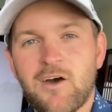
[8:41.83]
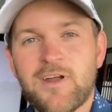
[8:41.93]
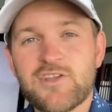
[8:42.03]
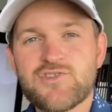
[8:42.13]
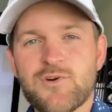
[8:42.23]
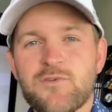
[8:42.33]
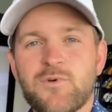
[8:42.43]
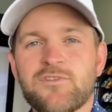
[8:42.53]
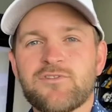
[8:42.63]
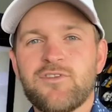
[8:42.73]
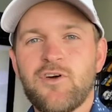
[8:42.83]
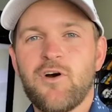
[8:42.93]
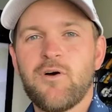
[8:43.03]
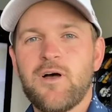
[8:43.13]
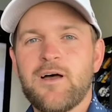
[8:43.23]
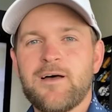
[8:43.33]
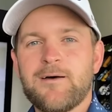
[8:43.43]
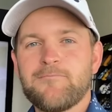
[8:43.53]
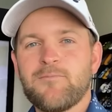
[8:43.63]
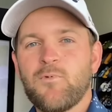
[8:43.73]
All right, Jordan wants to know
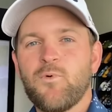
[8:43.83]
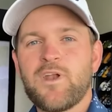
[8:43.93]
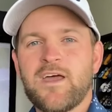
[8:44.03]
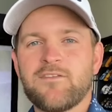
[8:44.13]
um, what I